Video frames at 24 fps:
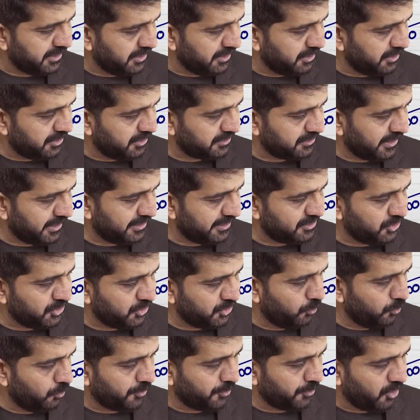here there is
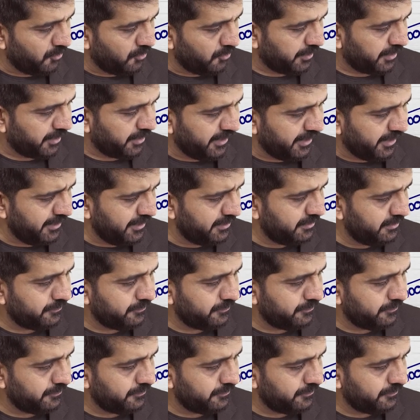zero profit, right?